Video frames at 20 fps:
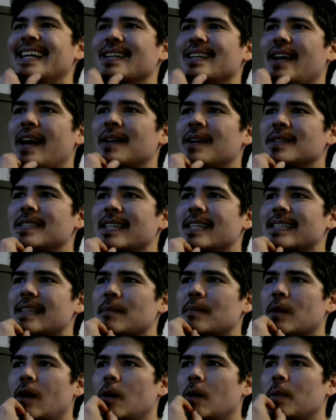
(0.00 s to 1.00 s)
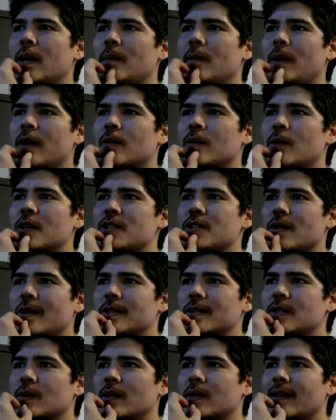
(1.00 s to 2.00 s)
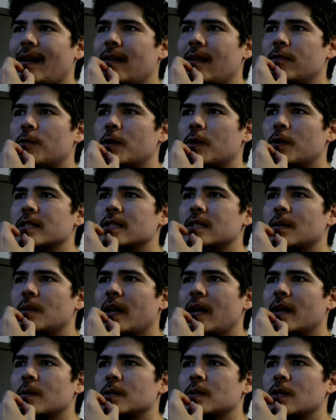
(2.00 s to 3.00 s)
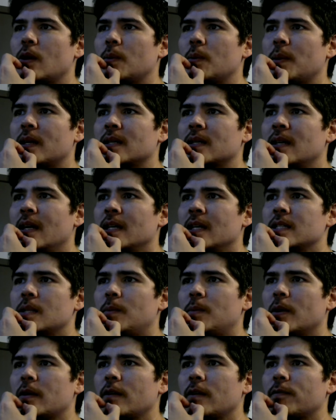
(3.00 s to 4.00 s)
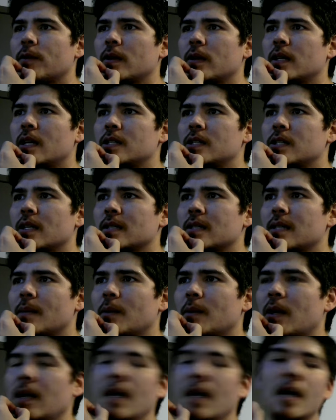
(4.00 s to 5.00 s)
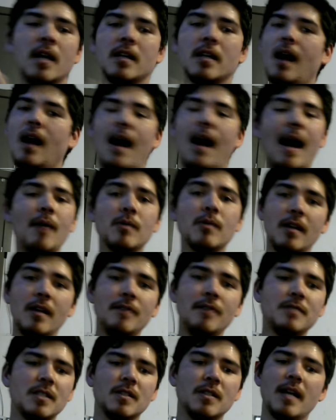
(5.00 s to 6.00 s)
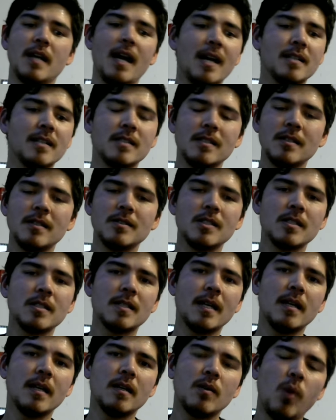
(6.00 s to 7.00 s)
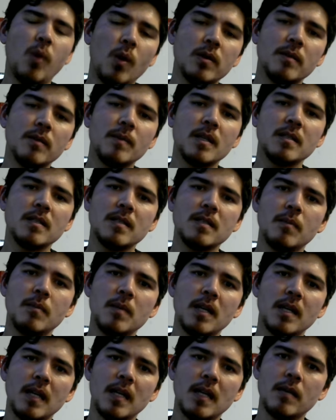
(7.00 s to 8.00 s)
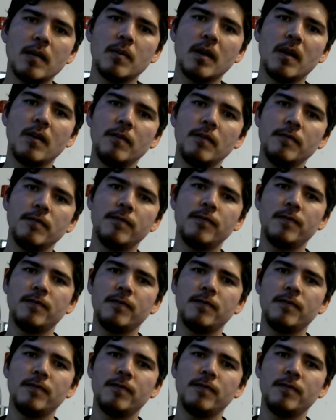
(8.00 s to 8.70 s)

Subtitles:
Lionel says, I'm gonna open up my own martial arts school in California someday and was hoping to book you for a nunchuck seminar. I would love to, yeah. No, just get a hold of me, send me an email,